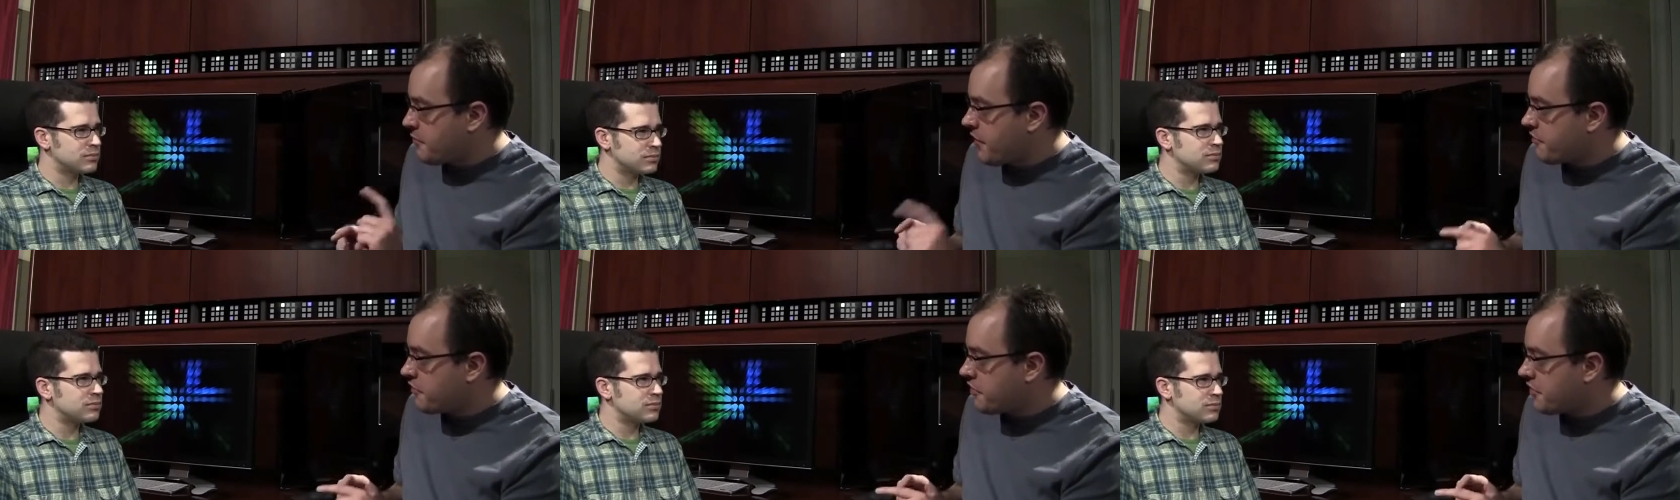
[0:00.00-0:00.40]
Speaker 1: from
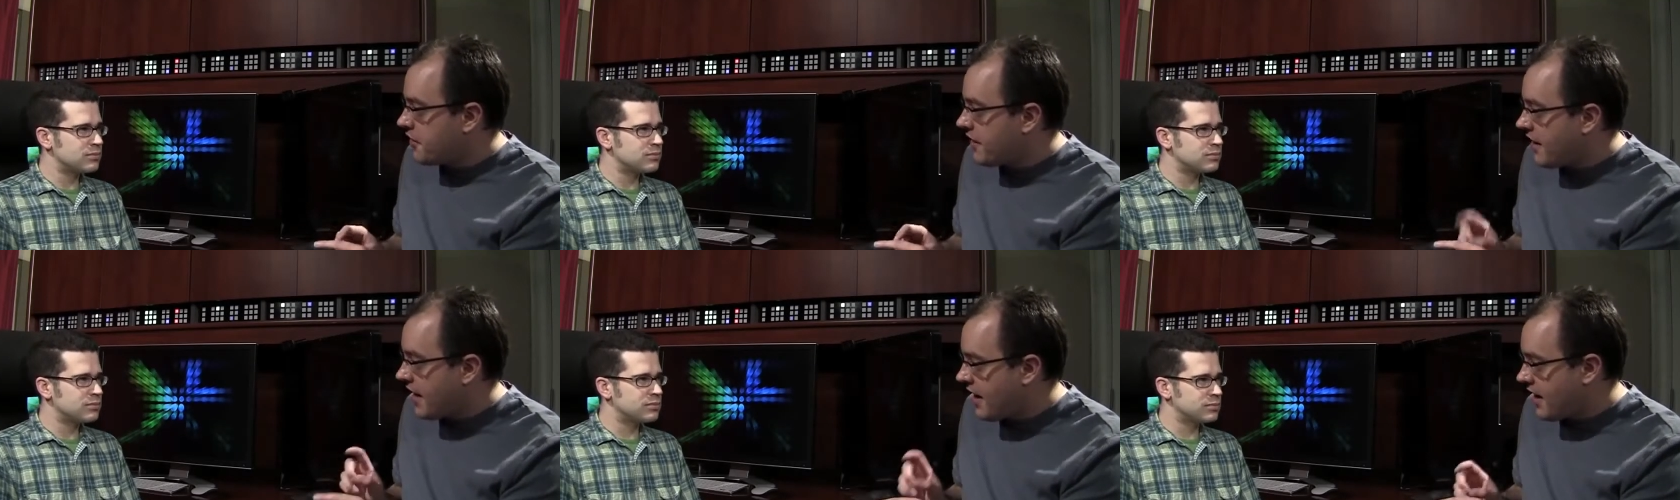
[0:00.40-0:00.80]
ever
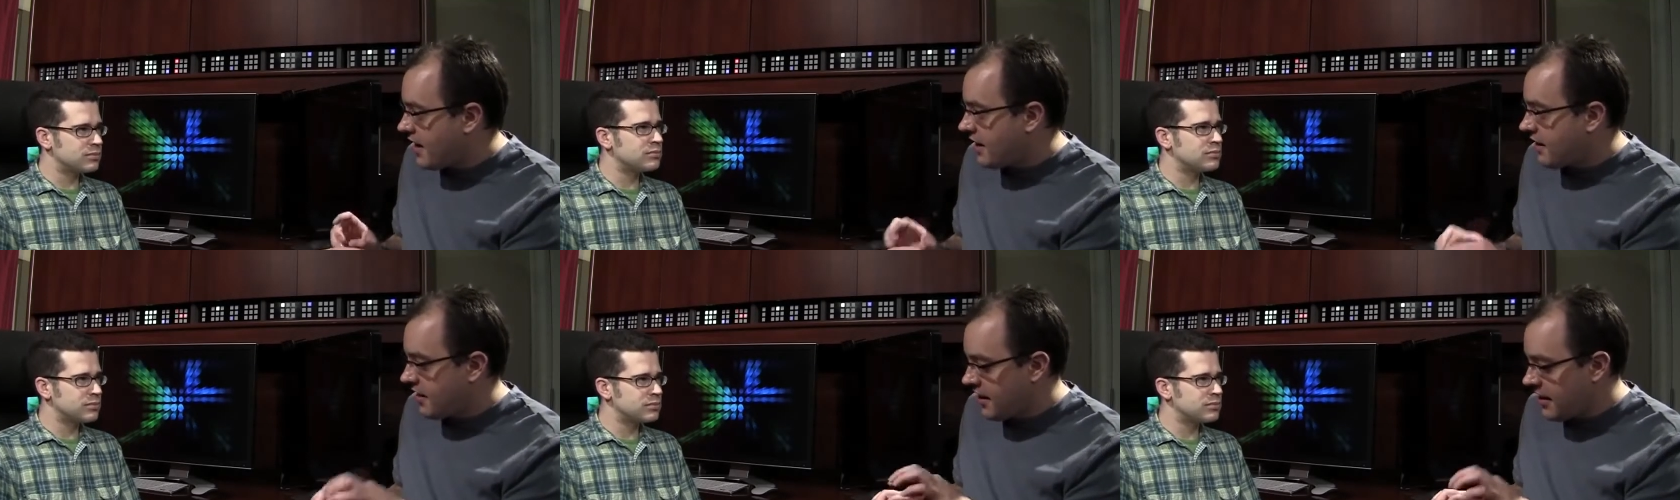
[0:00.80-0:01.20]

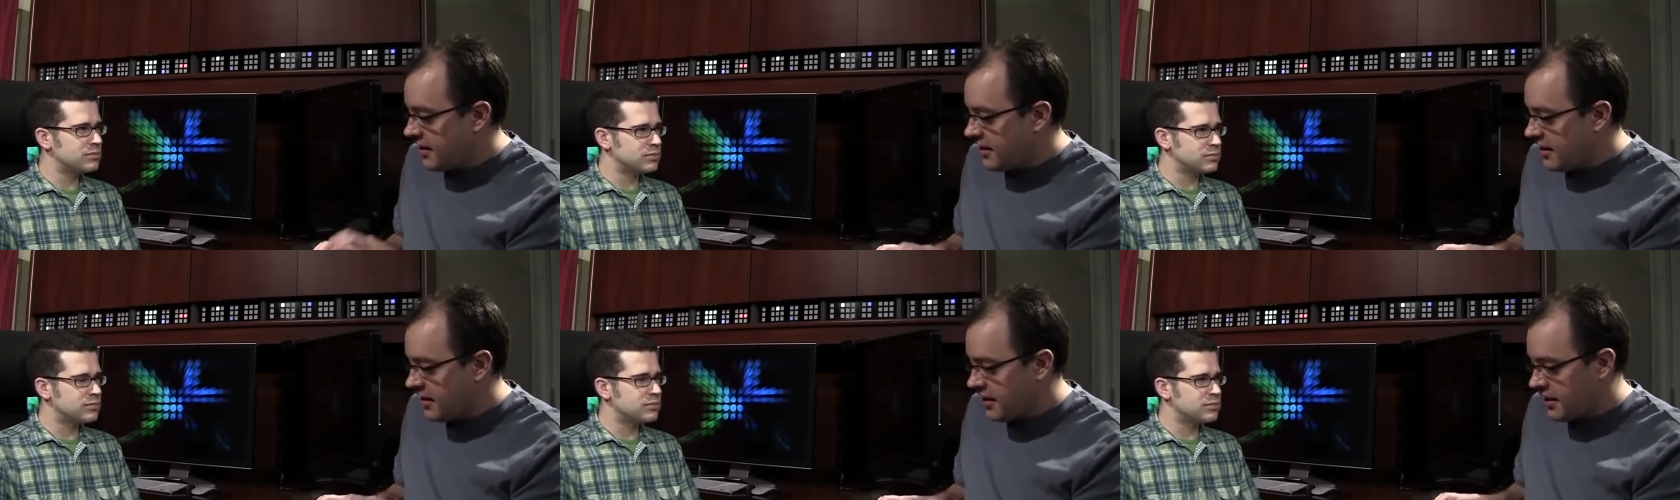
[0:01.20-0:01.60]
hitting. The
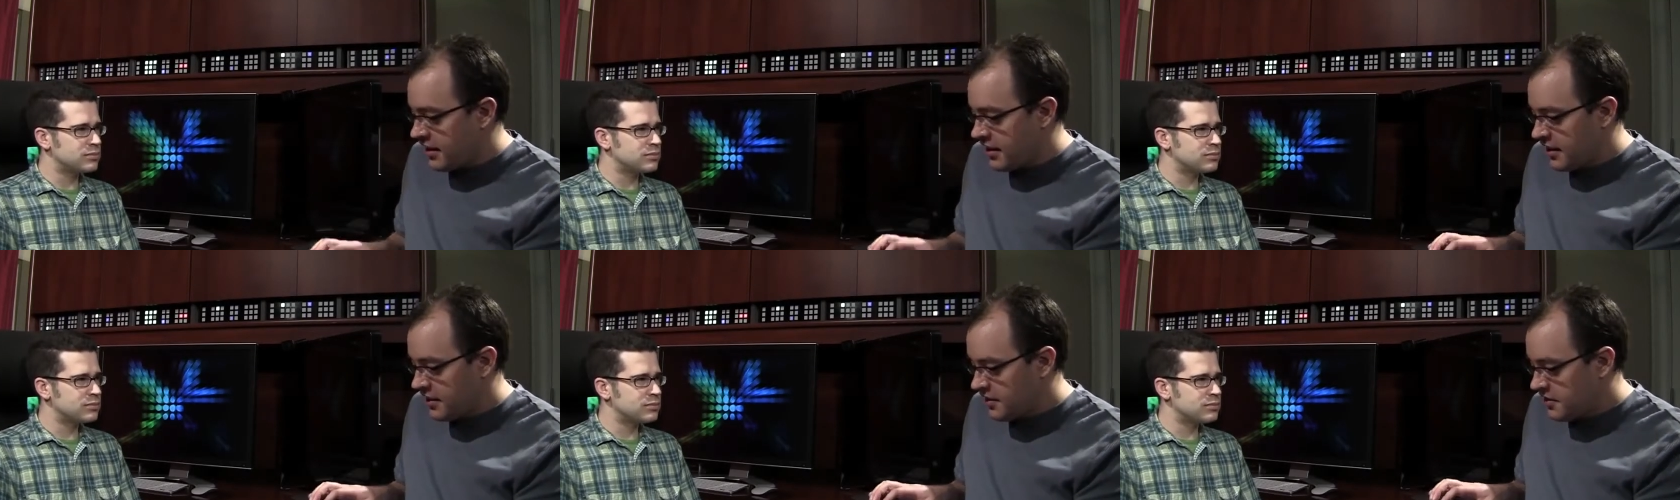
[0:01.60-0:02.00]
idea
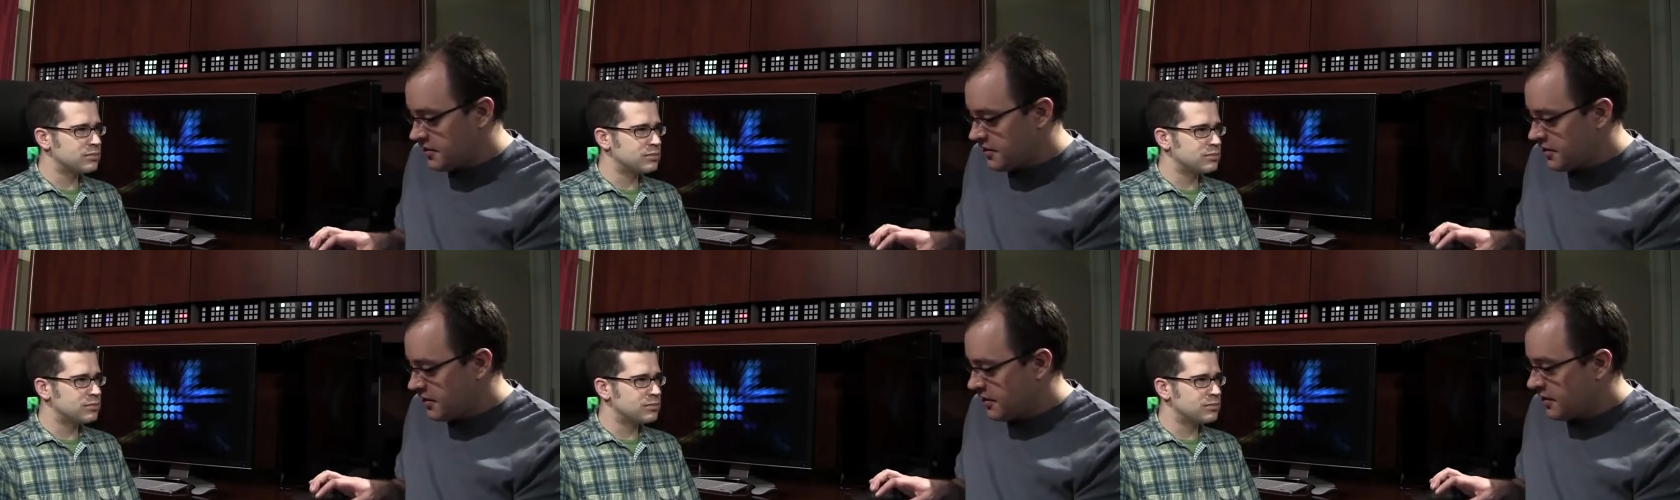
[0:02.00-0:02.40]
is